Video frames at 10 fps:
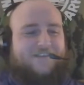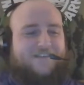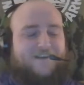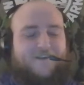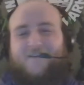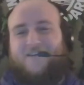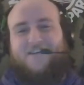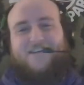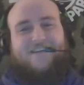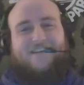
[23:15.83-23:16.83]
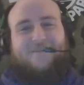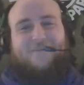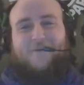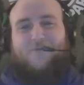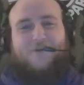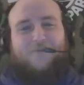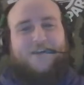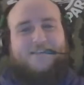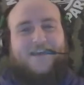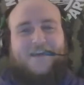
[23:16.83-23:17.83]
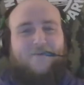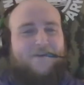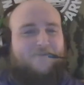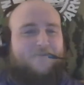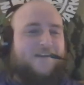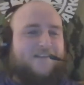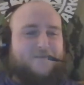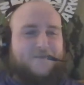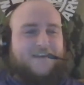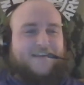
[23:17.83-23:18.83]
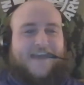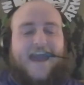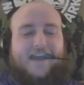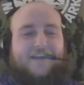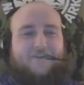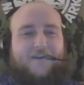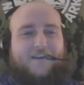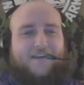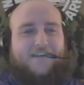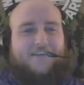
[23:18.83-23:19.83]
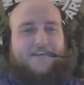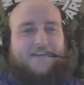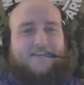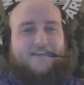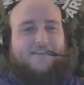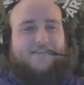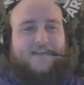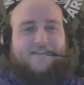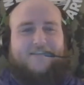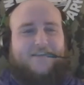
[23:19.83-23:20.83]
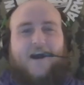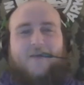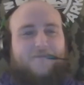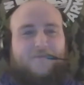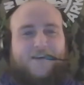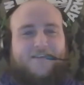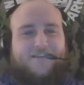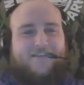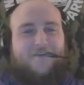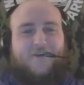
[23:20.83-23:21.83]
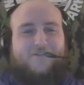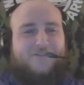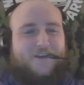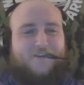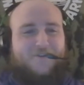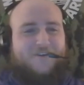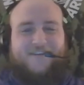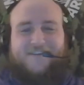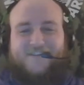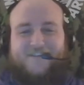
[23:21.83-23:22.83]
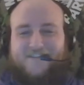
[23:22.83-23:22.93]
this year. Moen, what do you take away from that? Do you think that's accurate? And is this commonplace across the country?